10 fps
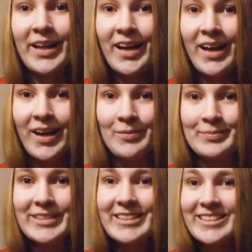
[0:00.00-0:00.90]

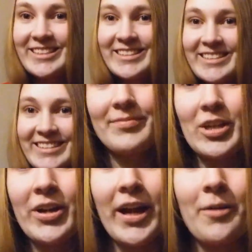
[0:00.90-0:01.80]
comes.
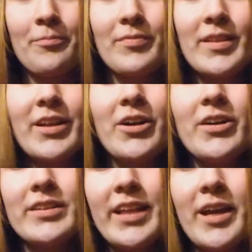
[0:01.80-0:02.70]
Okay,
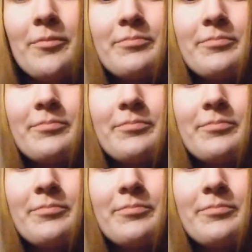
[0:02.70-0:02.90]
currently